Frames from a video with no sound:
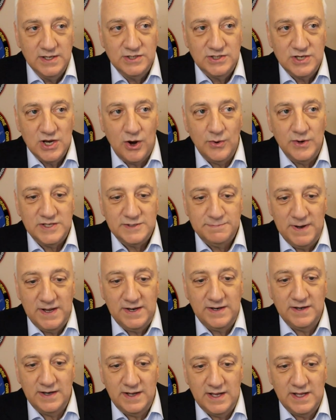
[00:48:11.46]
so it's
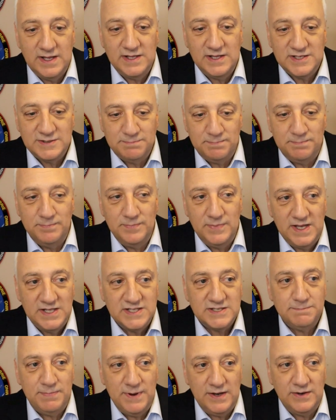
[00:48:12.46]
been it's
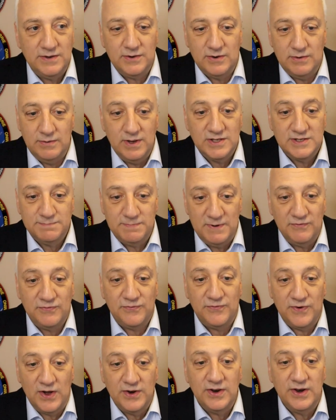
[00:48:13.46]
it's been it's
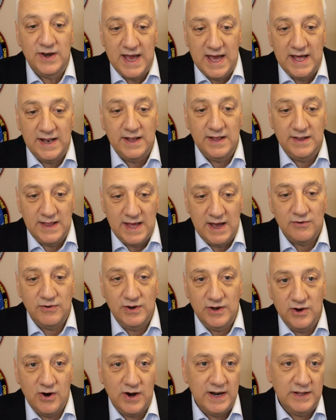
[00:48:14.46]
been fun in that in that
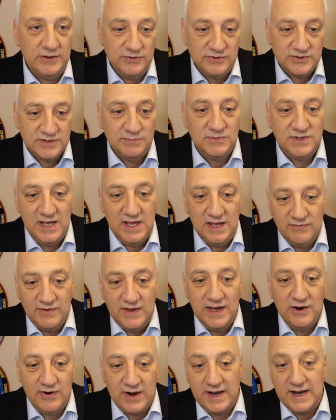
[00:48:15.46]
regard. I do some TV
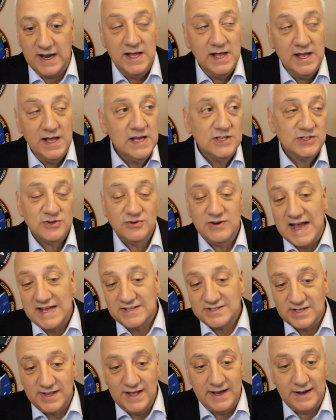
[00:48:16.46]
here, and I got so
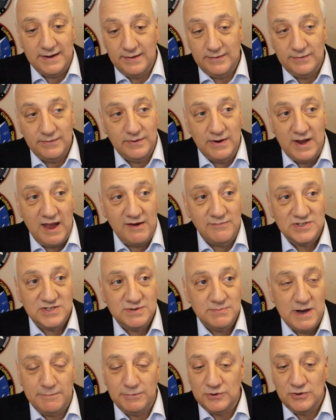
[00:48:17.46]
NASA like uh, gave me
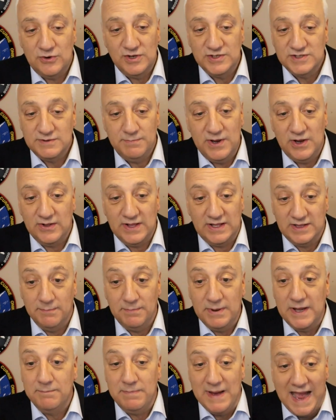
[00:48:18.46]
some opportunities of being like
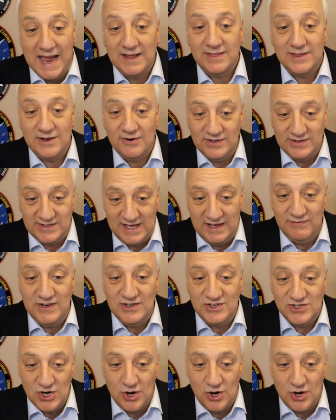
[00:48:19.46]
the Big Bang Theory TV